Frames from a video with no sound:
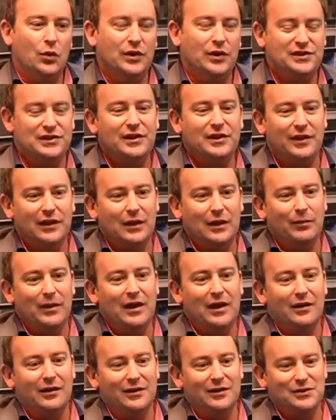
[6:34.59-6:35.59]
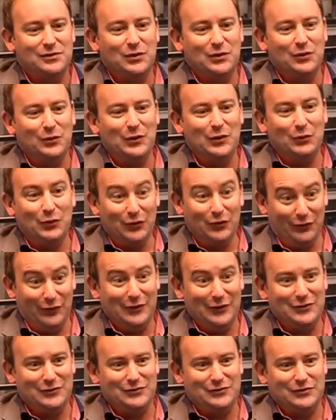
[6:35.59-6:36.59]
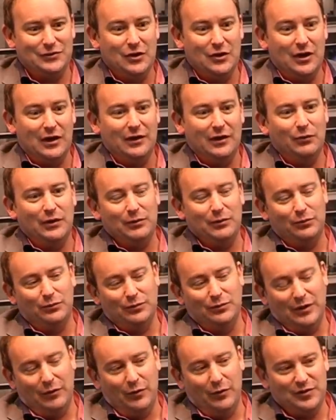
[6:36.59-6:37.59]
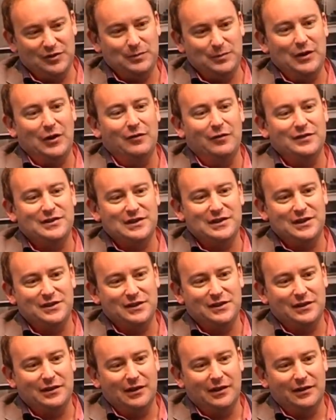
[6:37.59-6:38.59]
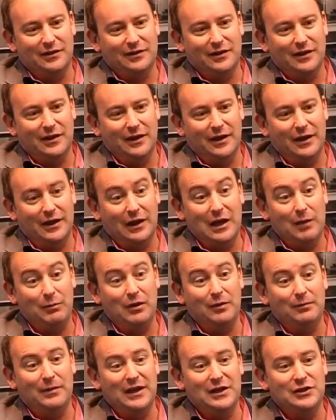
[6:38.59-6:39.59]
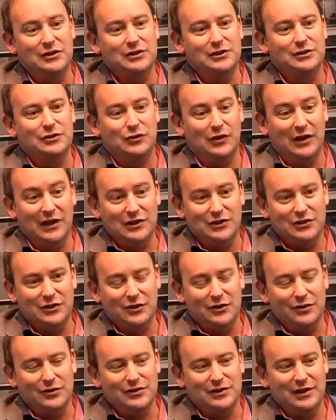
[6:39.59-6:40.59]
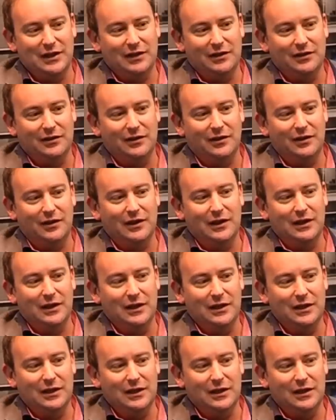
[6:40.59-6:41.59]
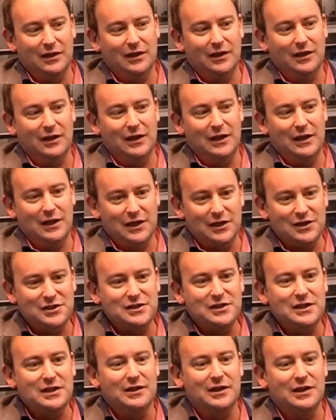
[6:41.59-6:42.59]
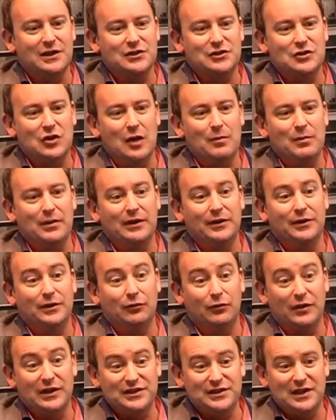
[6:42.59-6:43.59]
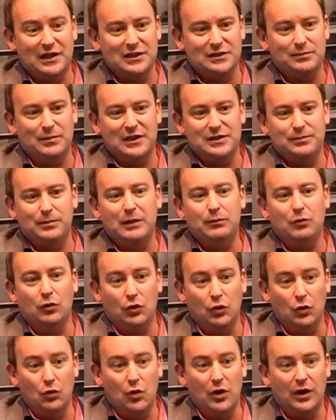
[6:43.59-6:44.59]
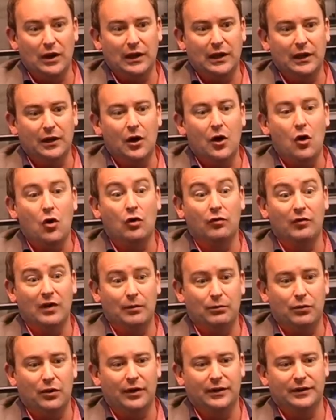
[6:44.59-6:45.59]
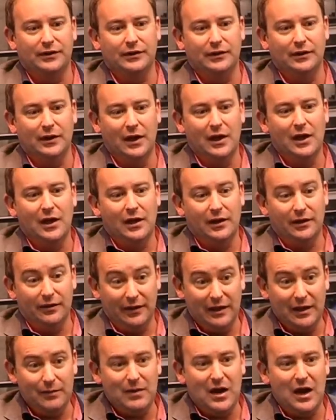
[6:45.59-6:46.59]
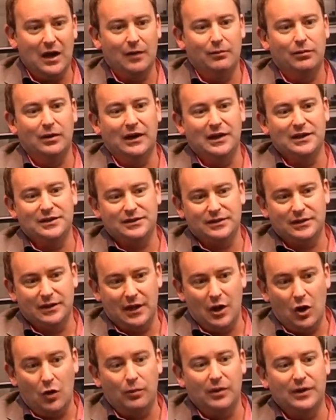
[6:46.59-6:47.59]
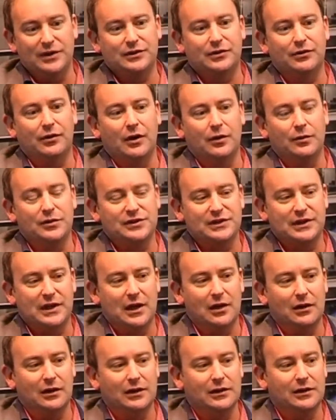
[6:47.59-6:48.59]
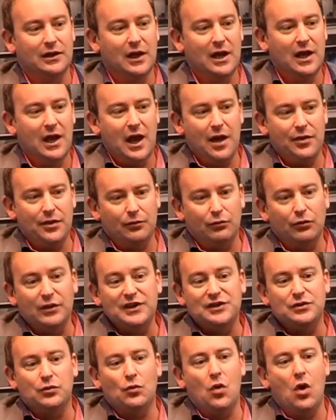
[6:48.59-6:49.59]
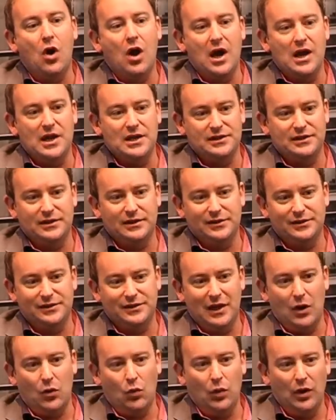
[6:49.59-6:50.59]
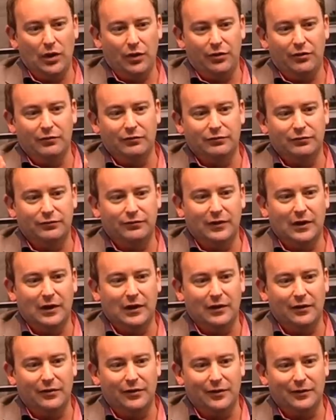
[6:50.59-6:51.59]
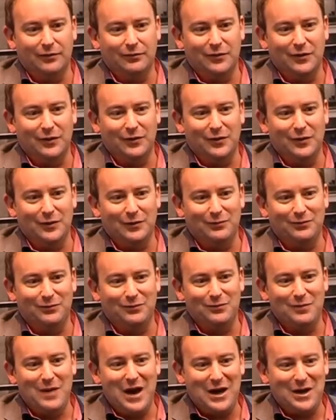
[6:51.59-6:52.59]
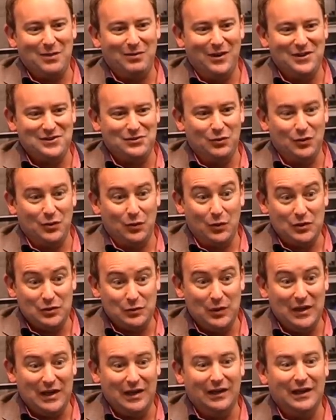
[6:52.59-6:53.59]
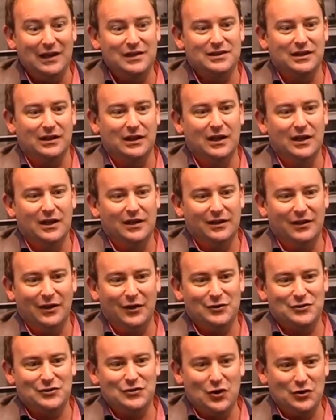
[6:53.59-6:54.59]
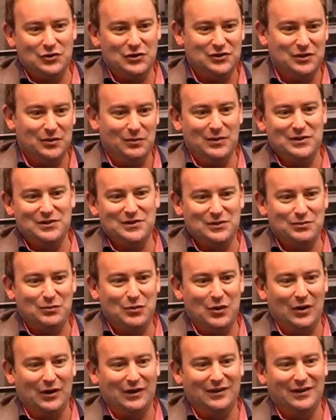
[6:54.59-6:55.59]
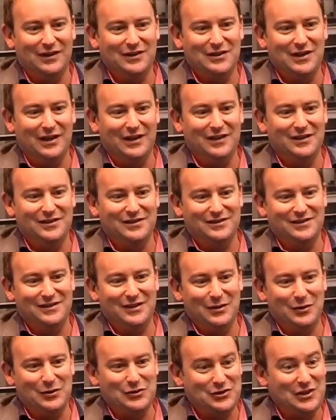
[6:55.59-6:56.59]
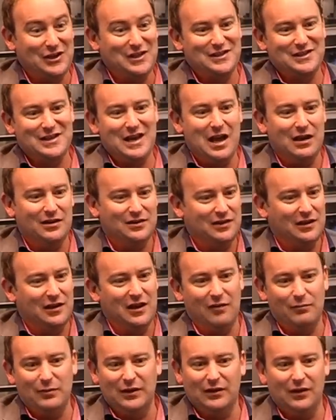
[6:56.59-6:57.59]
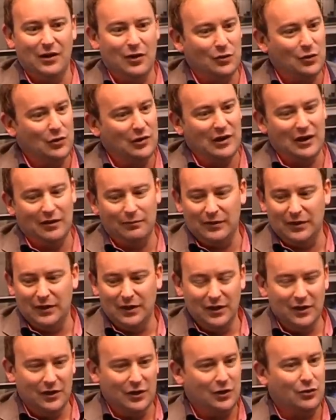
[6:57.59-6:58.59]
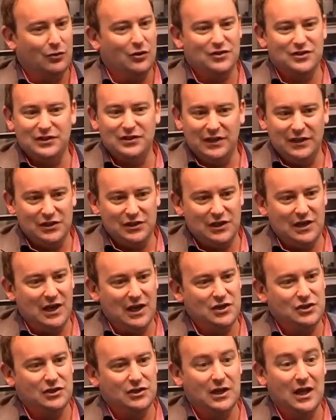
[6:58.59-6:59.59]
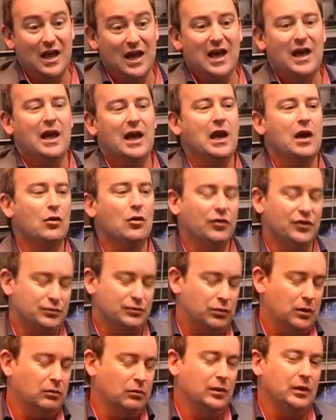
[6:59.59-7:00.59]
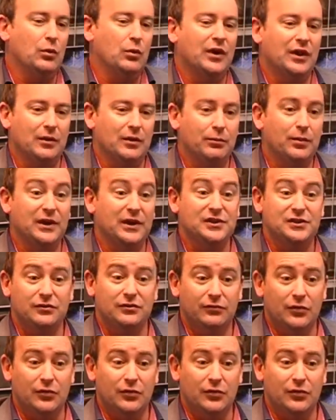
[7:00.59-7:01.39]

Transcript: Well, this is the thing about it, is we're very excited, and we've just been overseas at a couple of major trade shows, and you can see the excitement in the reseller space, people who want to get a hold of our product in their marketplace to help us grow and scale. And the reason why is it's that width of the marketplace with which we can enter. You know, it's not just a business product, and it's because it can scale into government, local government, across into education. Health is probably one of the biggest